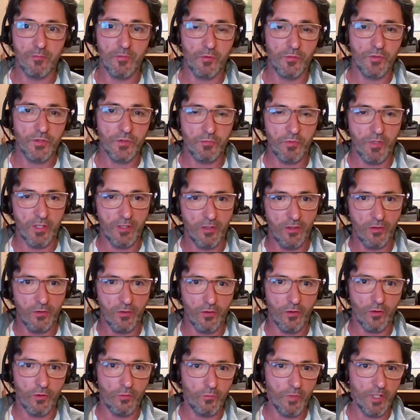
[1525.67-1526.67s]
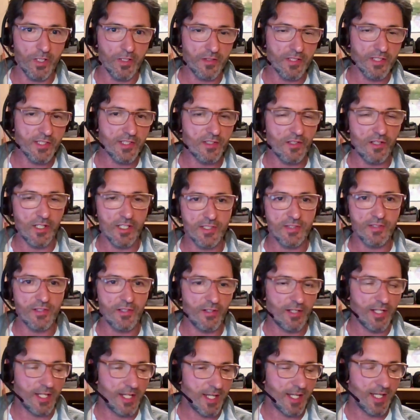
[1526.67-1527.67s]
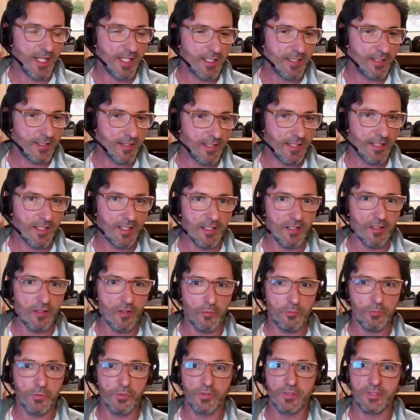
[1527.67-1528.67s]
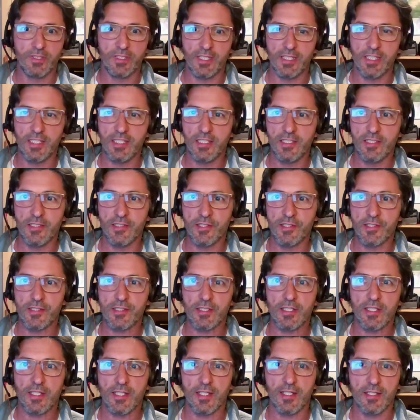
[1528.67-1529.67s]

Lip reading: was on one of the slides that I had hop gardenias.